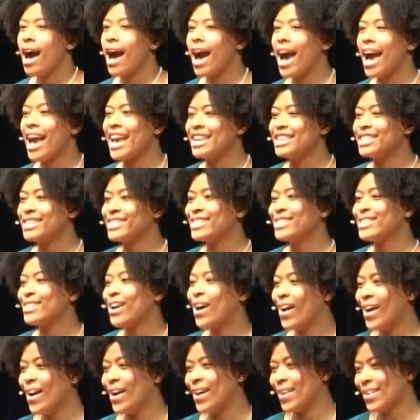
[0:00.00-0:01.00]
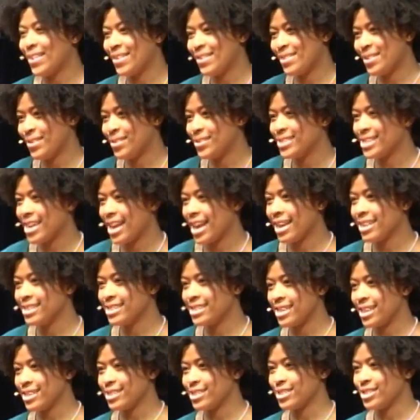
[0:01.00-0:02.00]
I saw those
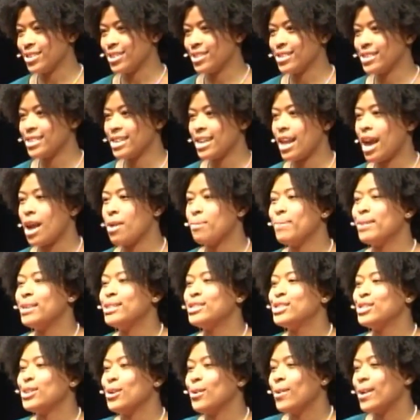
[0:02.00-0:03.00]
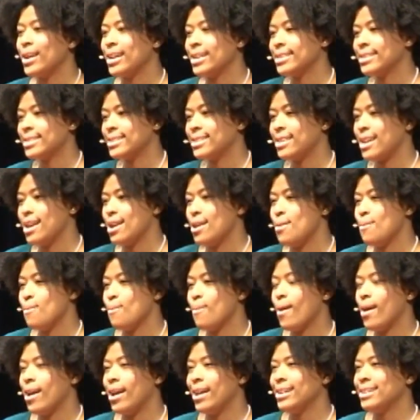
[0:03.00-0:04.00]
ancestors and I rejoiced in
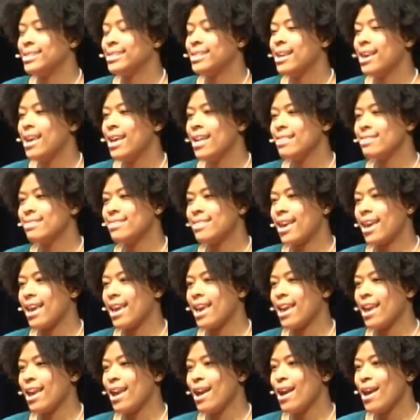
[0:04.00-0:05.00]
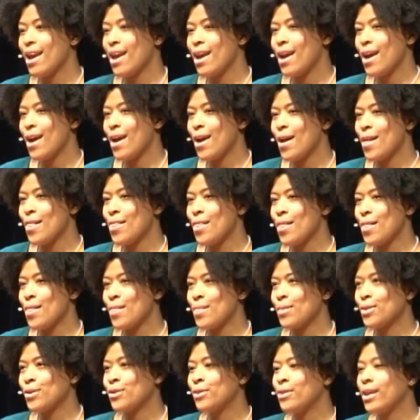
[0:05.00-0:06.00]
what they
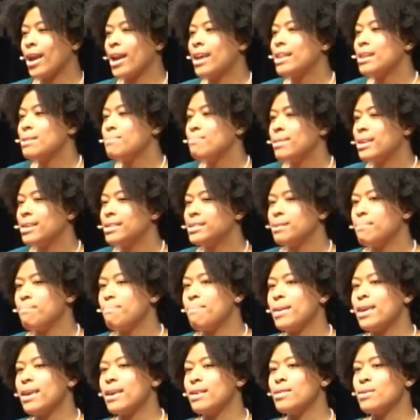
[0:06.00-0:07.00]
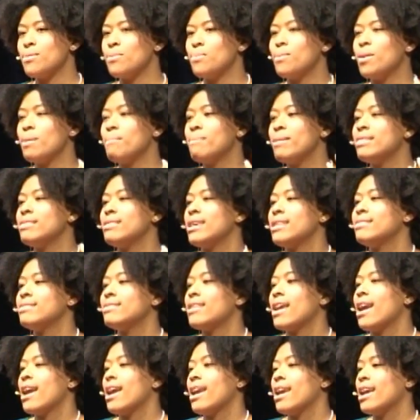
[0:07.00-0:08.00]
created me to be, the woman that
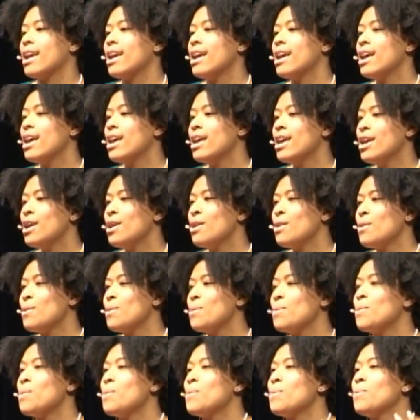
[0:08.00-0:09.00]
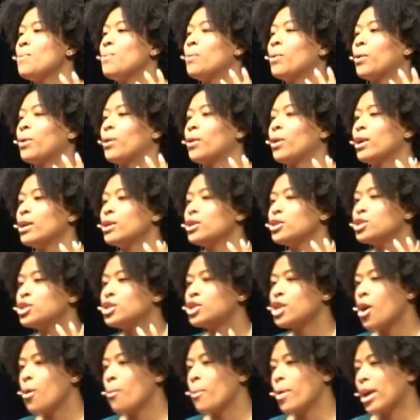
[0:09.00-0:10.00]
they were
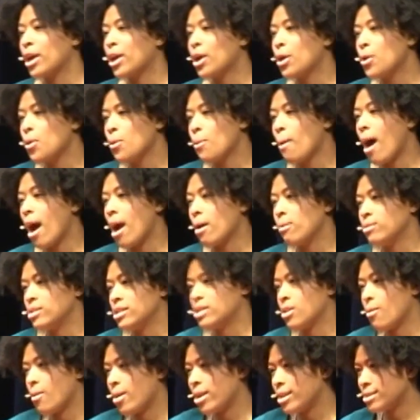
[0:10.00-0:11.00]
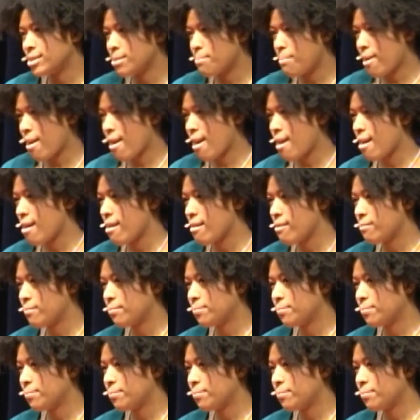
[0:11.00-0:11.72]
showing who I was going to be.